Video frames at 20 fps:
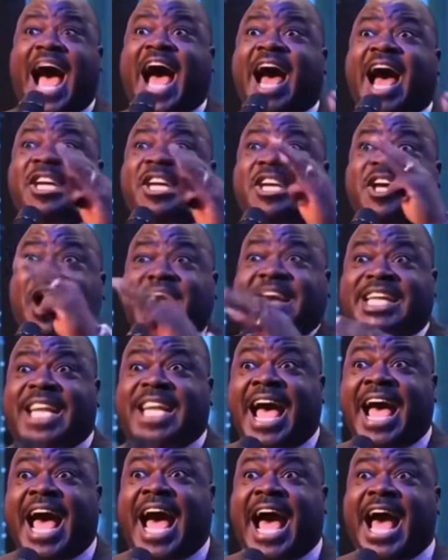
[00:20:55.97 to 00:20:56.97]
do this, do that.
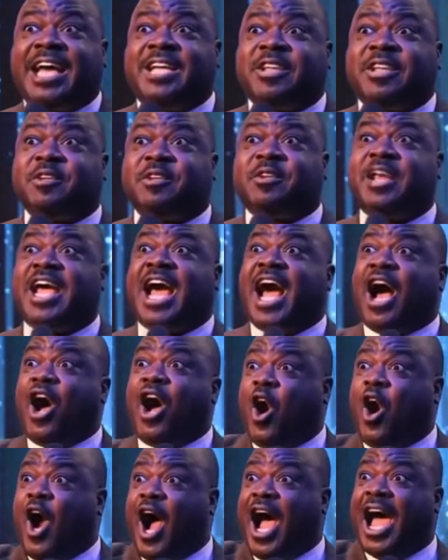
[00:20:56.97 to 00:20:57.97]
7 steps to 8
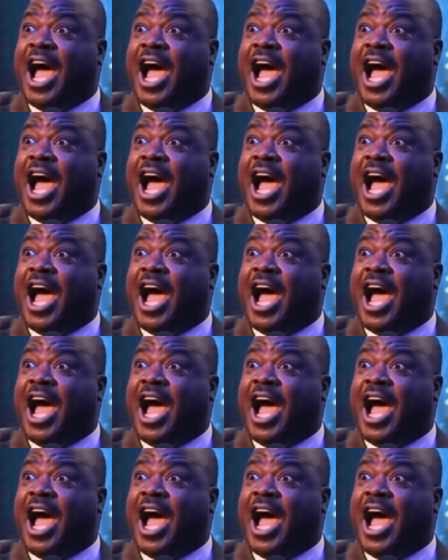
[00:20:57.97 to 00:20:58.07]
steps